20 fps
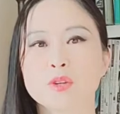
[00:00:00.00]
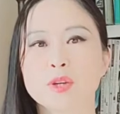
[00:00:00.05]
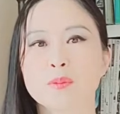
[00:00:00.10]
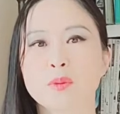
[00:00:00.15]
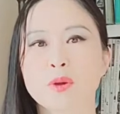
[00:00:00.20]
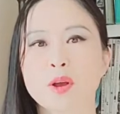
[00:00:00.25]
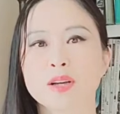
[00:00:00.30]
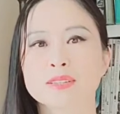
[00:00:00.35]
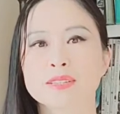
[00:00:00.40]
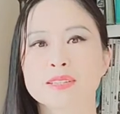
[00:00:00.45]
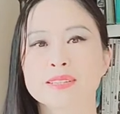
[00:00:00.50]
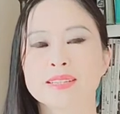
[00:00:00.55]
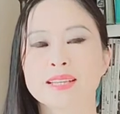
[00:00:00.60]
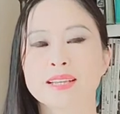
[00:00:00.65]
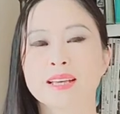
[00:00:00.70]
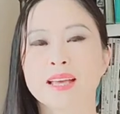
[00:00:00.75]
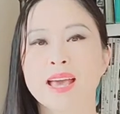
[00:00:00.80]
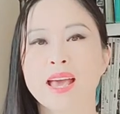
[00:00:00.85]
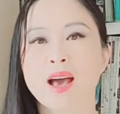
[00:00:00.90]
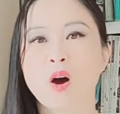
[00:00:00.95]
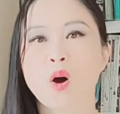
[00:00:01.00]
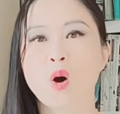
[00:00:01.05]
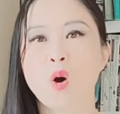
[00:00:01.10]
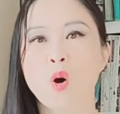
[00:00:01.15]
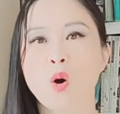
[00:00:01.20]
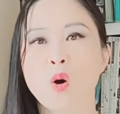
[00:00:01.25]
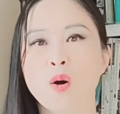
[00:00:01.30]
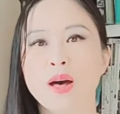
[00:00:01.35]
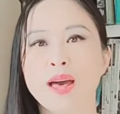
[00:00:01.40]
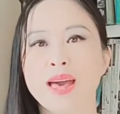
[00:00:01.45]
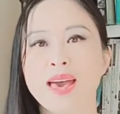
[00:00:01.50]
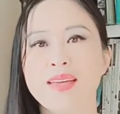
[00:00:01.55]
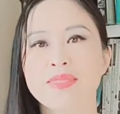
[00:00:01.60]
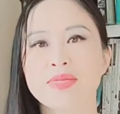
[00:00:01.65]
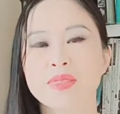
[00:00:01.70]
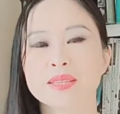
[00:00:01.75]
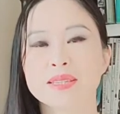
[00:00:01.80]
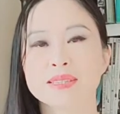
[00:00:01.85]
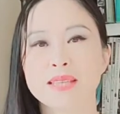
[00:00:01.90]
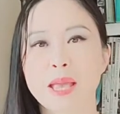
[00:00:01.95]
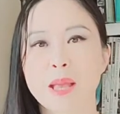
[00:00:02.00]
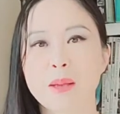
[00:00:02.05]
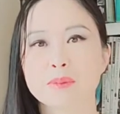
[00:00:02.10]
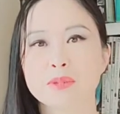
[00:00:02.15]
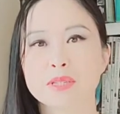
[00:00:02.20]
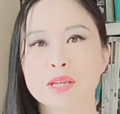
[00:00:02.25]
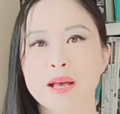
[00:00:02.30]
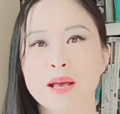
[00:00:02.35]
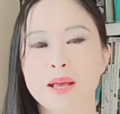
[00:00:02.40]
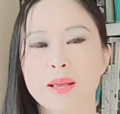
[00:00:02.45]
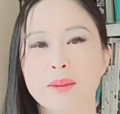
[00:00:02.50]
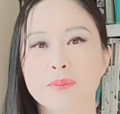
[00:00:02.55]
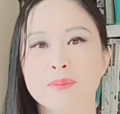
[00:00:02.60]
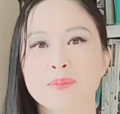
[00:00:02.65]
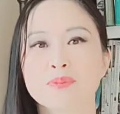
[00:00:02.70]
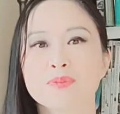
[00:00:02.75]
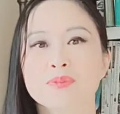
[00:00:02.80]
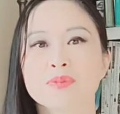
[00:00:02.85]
processing all at the same time.